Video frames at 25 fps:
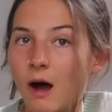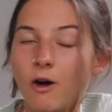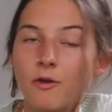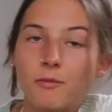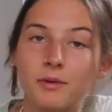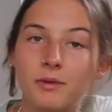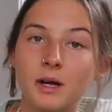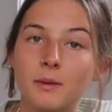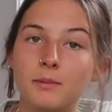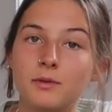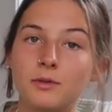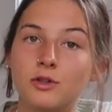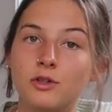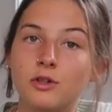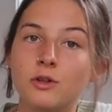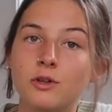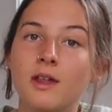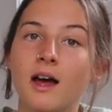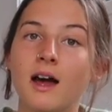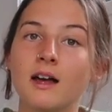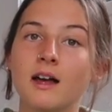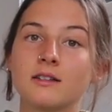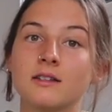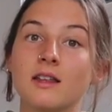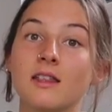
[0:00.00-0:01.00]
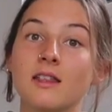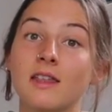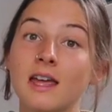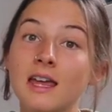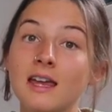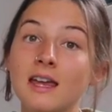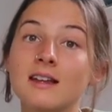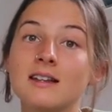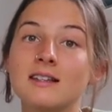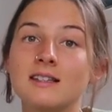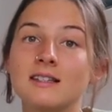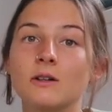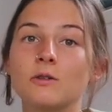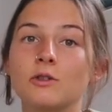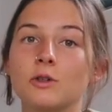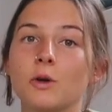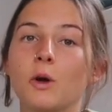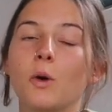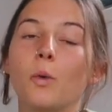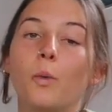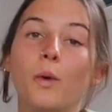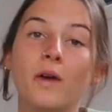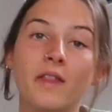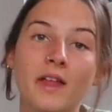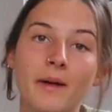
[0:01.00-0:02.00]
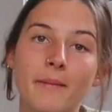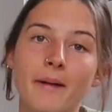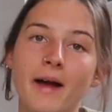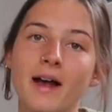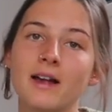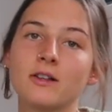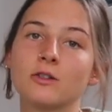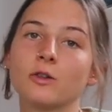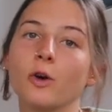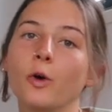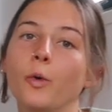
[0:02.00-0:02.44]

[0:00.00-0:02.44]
I've been able to do that so that they can still do it with MS